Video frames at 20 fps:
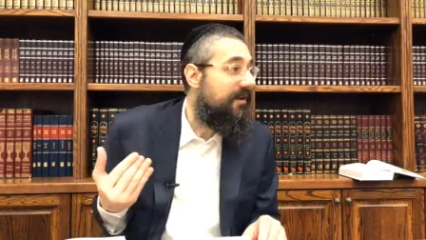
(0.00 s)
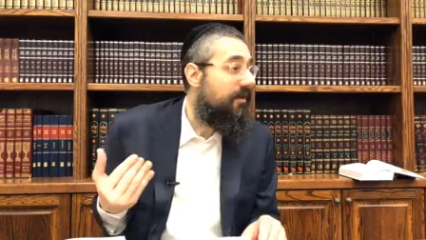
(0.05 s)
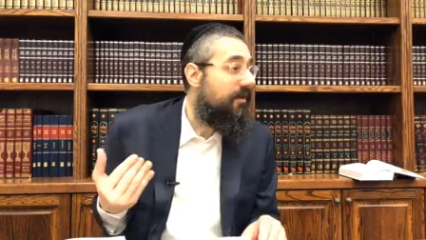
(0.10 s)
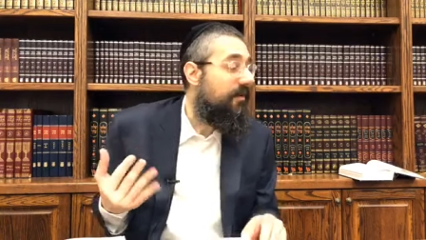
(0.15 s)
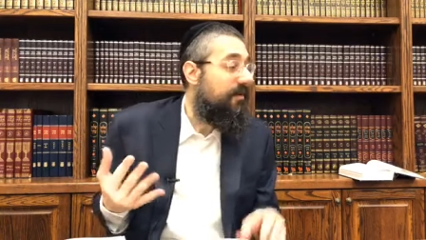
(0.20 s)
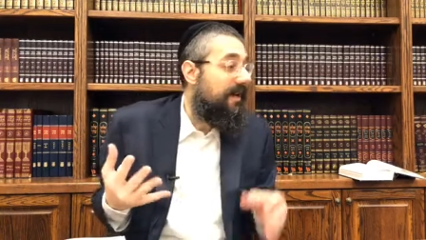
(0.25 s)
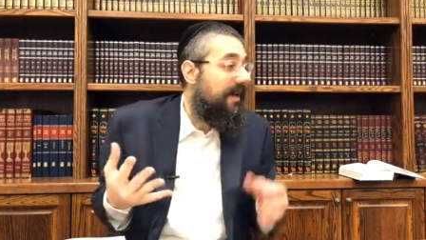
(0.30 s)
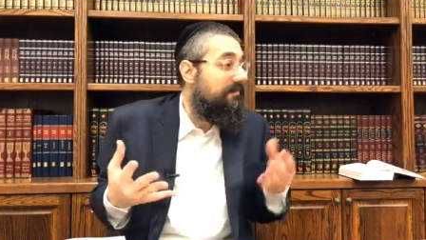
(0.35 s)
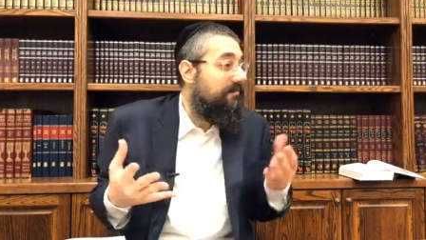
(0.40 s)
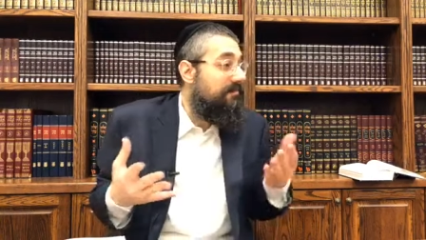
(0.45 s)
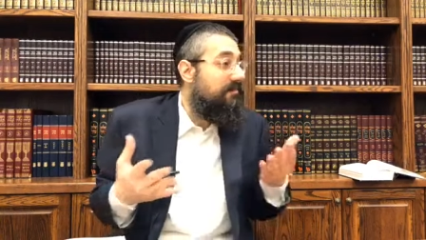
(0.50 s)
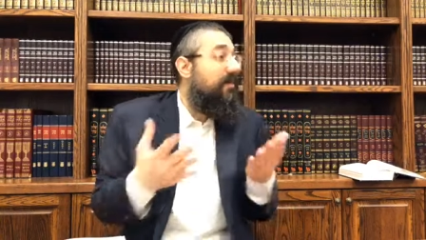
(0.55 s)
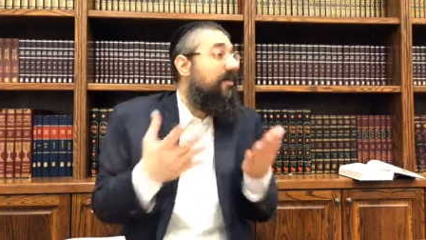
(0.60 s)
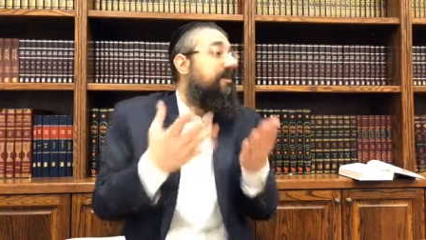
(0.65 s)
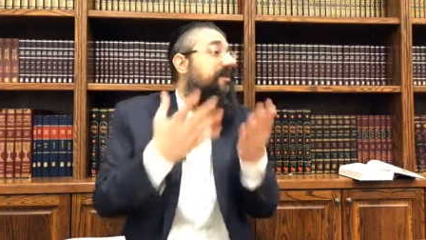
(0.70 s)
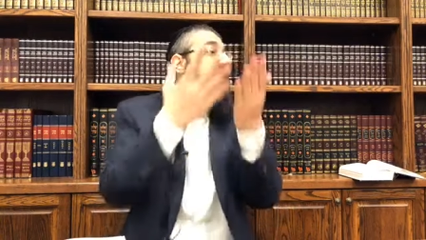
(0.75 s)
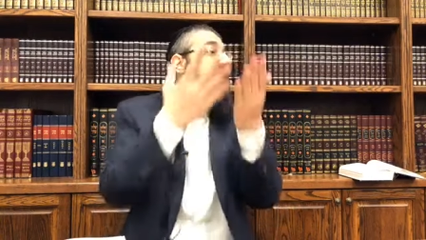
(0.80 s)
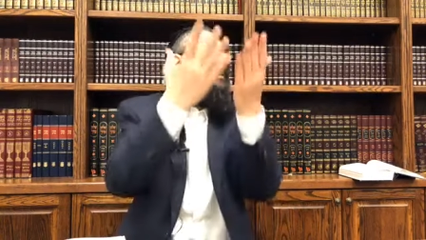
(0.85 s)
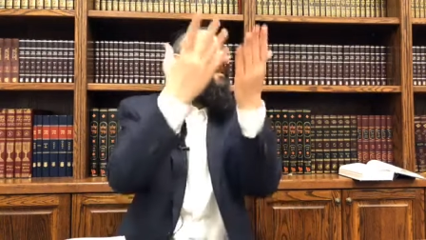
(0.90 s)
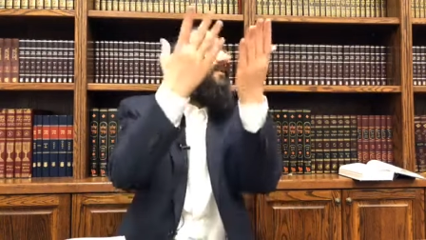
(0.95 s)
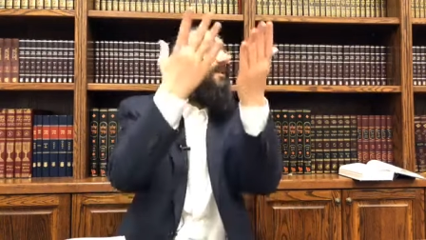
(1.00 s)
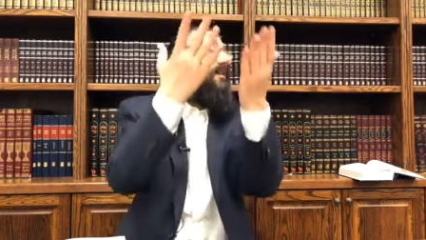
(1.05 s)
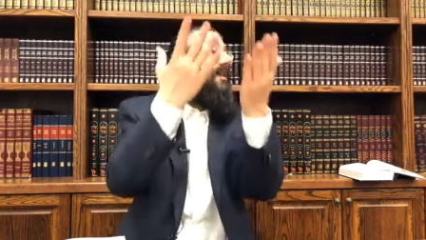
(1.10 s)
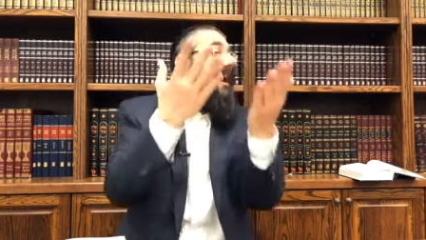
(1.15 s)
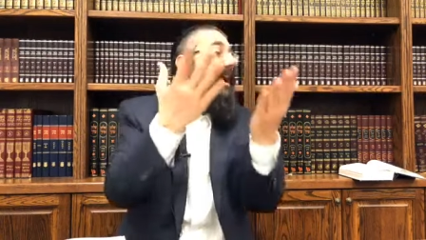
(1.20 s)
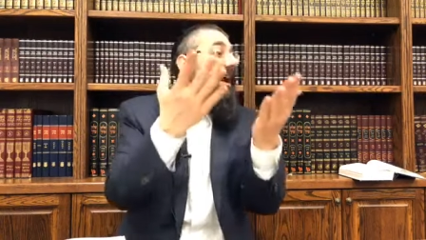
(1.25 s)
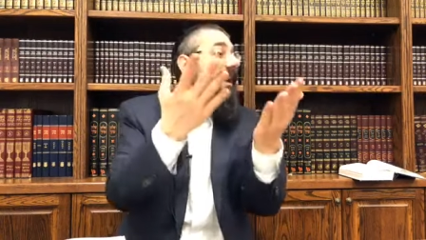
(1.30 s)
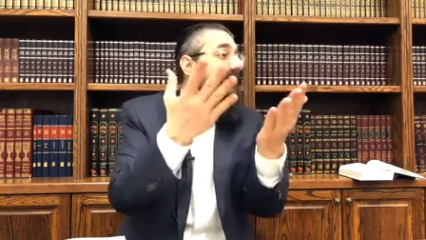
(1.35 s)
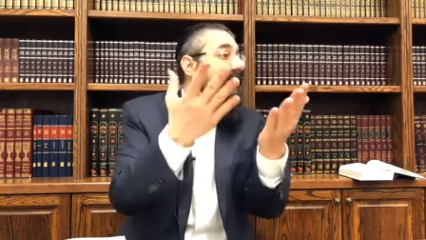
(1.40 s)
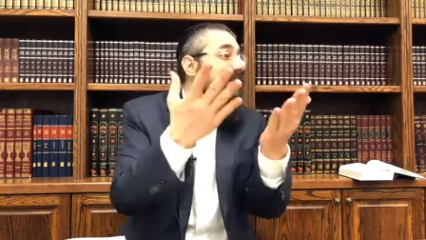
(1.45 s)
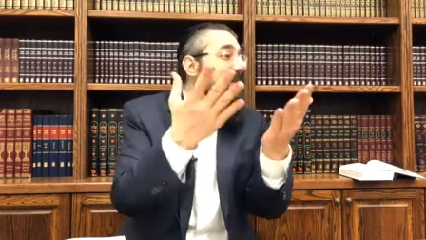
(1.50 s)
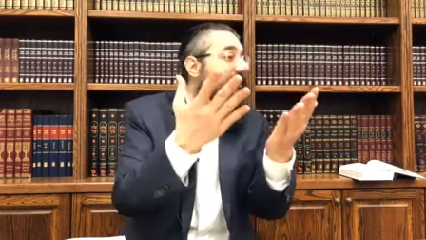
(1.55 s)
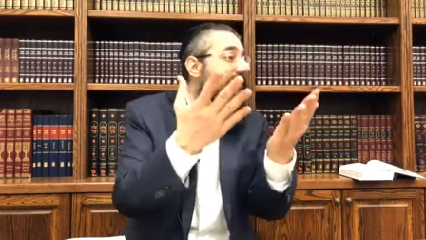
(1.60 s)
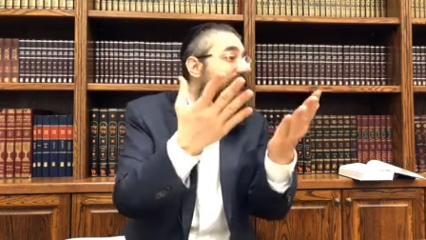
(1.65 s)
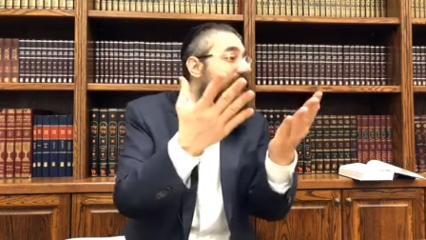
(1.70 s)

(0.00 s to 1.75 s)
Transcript: or get burnt into God,